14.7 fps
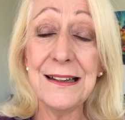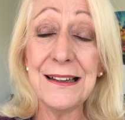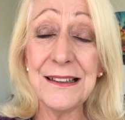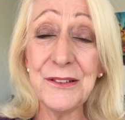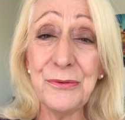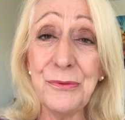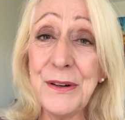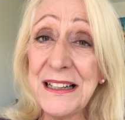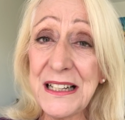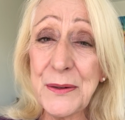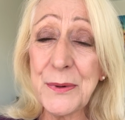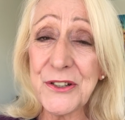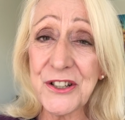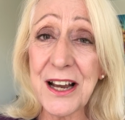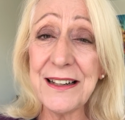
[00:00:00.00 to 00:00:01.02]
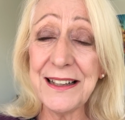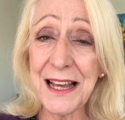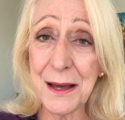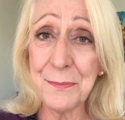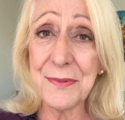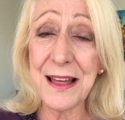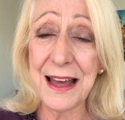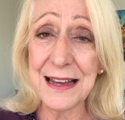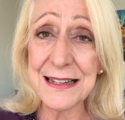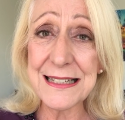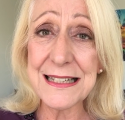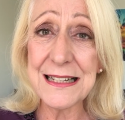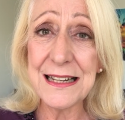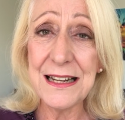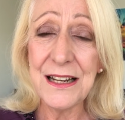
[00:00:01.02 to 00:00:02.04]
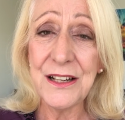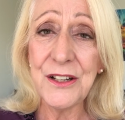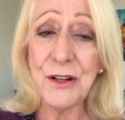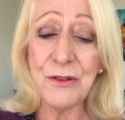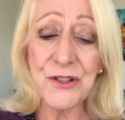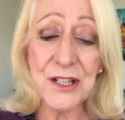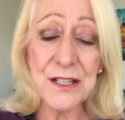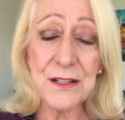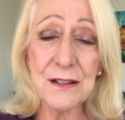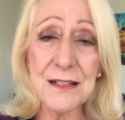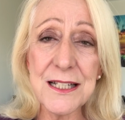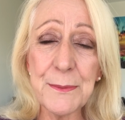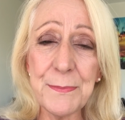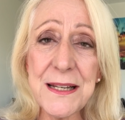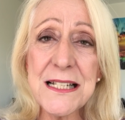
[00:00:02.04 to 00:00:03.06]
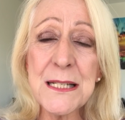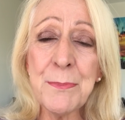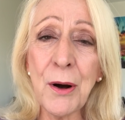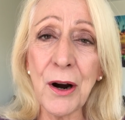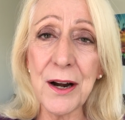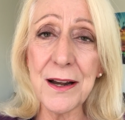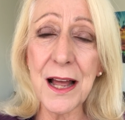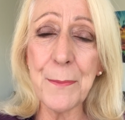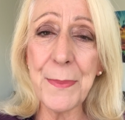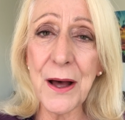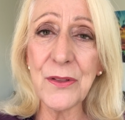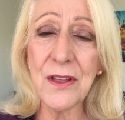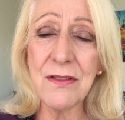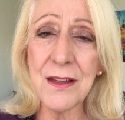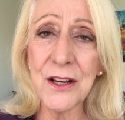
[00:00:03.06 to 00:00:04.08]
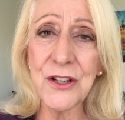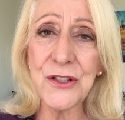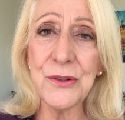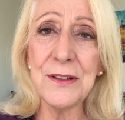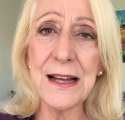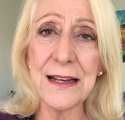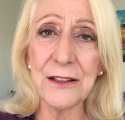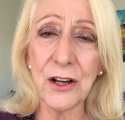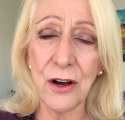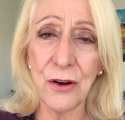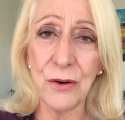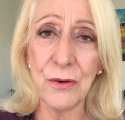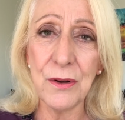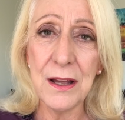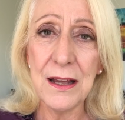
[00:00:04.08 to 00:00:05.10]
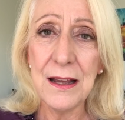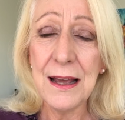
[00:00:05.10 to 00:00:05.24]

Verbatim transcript: i really wish i'd kept that you know just be smart about the things you let go